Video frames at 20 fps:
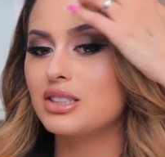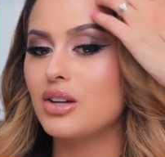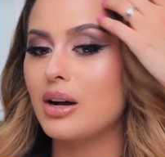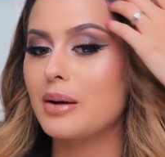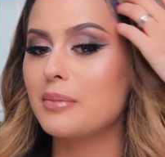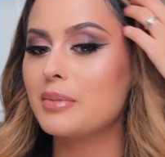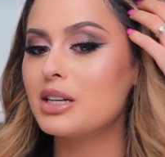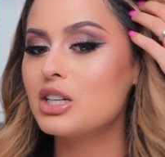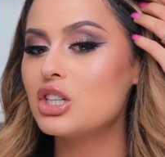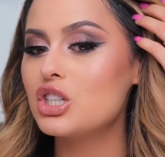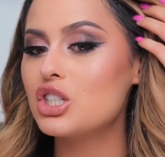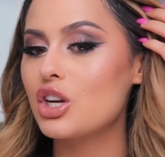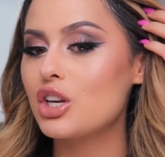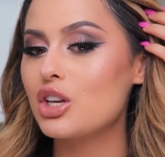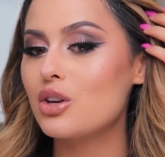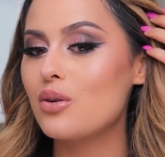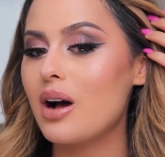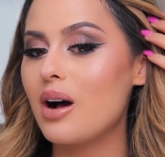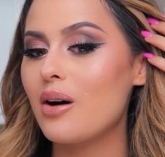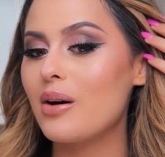So I'm going to show
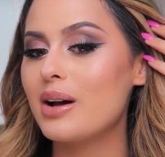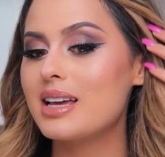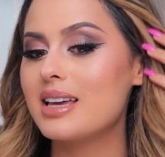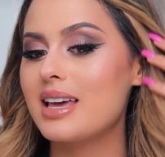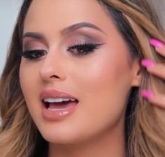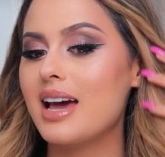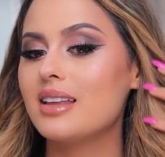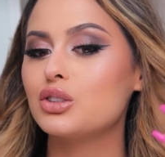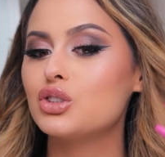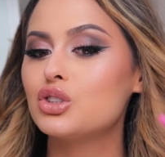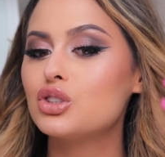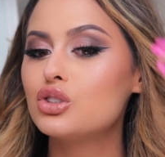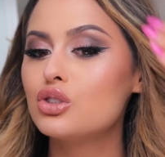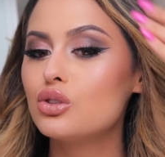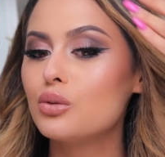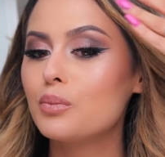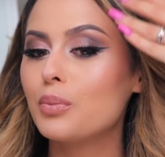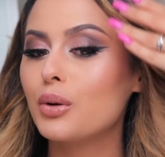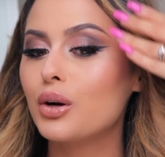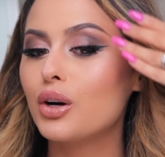you how I get
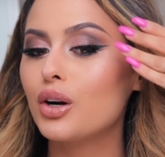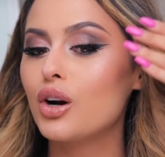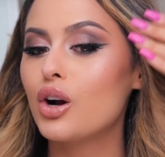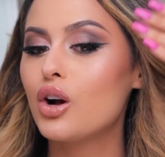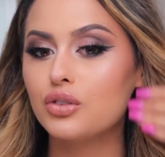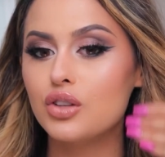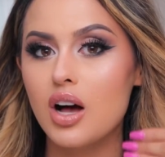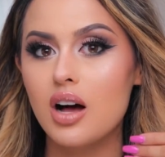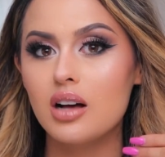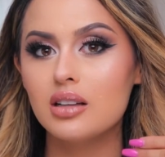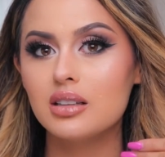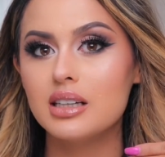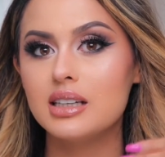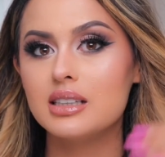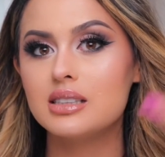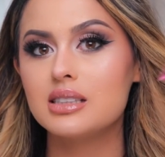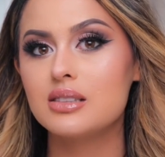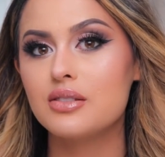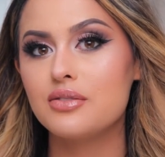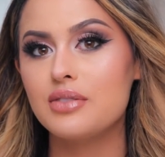super
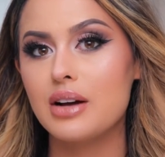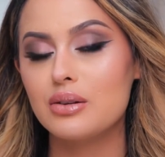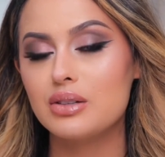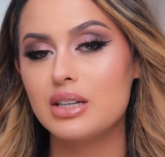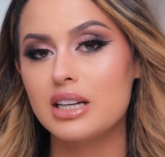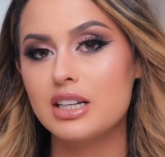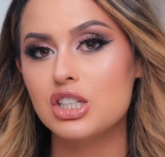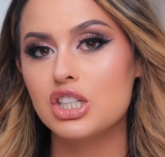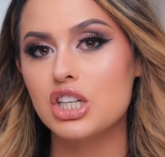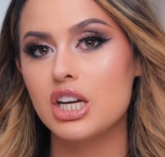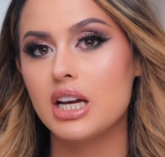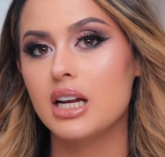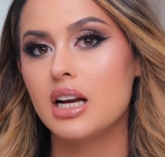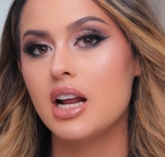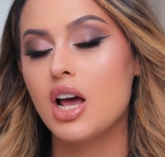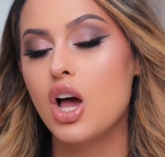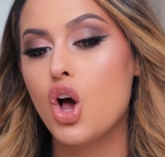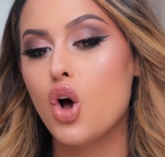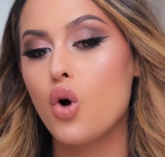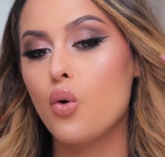flawless
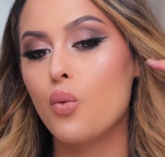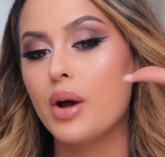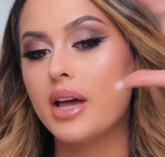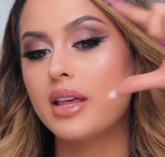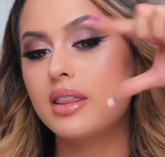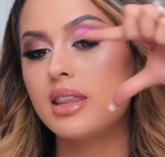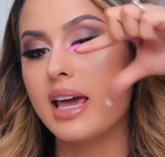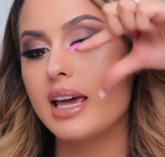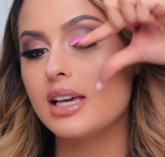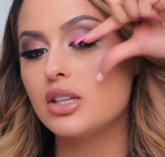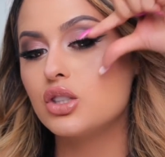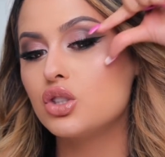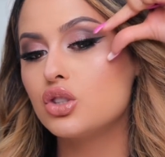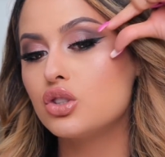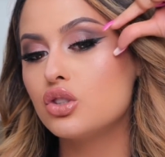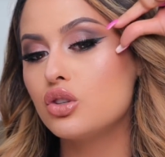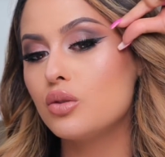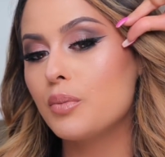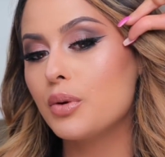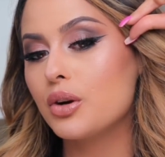foundation with a
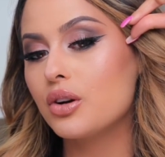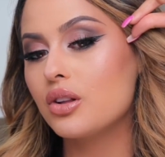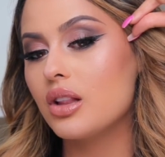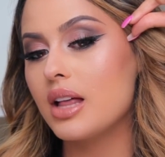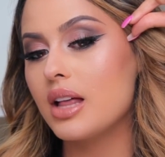super